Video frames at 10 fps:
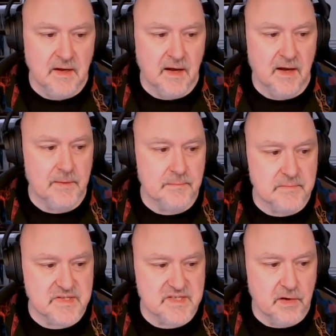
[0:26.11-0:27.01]
Um,
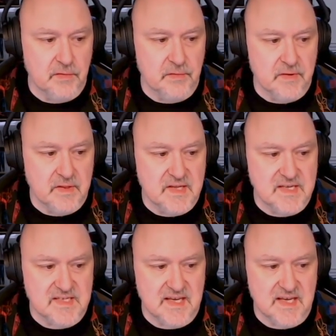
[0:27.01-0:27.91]
so
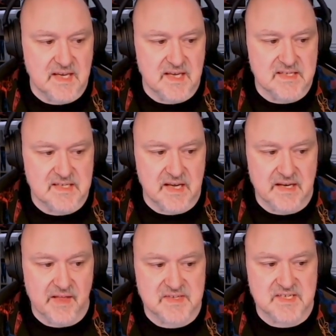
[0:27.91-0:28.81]
this is
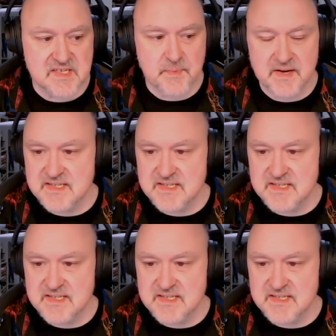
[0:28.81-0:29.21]
another 6x6